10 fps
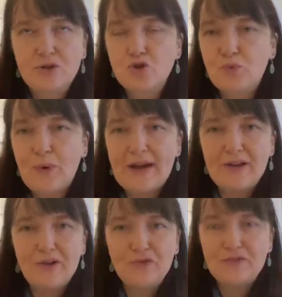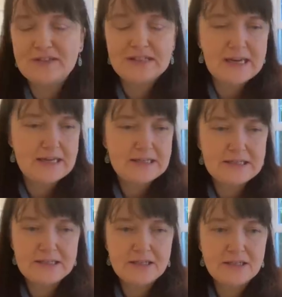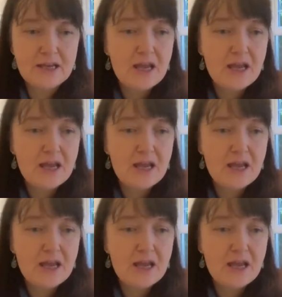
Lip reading: 12 skeins,